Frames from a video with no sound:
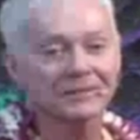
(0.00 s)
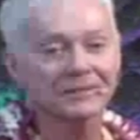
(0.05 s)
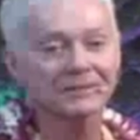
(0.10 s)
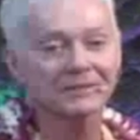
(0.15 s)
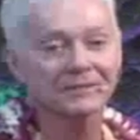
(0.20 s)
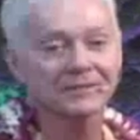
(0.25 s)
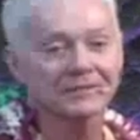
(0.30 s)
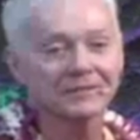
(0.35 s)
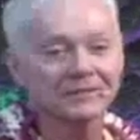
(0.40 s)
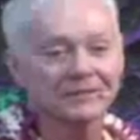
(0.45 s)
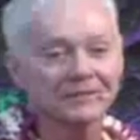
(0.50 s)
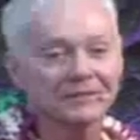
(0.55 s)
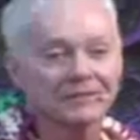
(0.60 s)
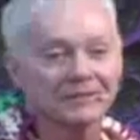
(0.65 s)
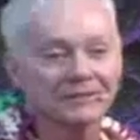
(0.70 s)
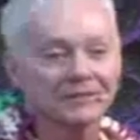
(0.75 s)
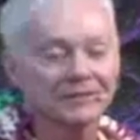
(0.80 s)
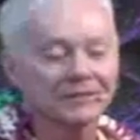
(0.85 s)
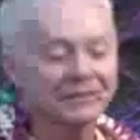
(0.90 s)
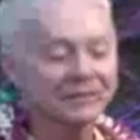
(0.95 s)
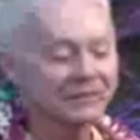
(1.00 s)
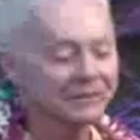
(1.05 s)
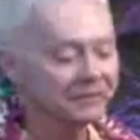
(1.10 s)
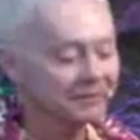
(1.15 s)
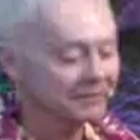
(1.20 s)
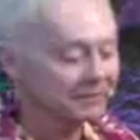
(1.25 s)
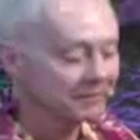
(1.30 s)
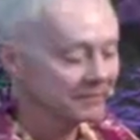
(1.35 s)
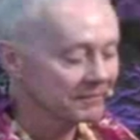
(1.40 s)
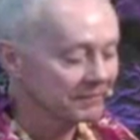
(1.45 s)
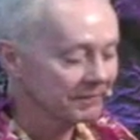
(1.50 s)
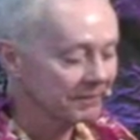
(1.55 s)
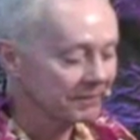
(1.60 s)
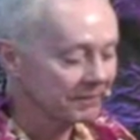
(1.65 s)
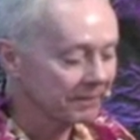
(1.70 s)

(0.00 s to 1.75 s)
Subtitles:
(no one is talking)